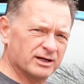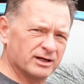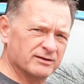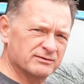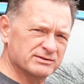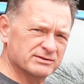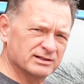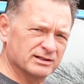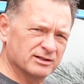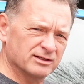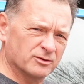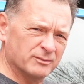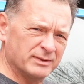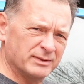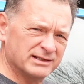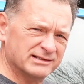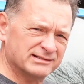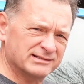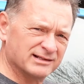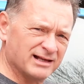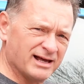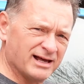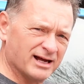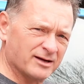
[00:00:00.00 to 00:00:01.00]
Give us a little bit of
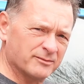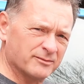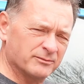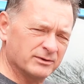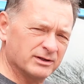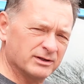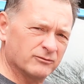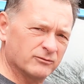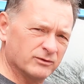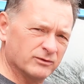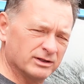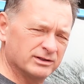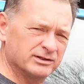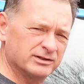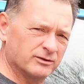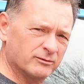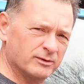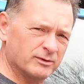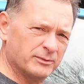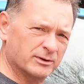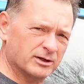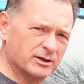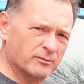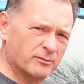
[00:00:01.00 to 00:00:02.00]
slack until
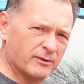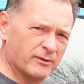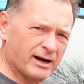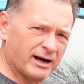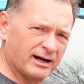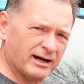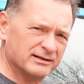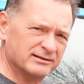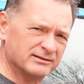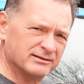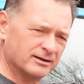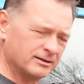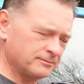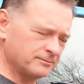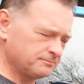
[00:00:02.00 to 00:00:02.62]
we put our brackets on.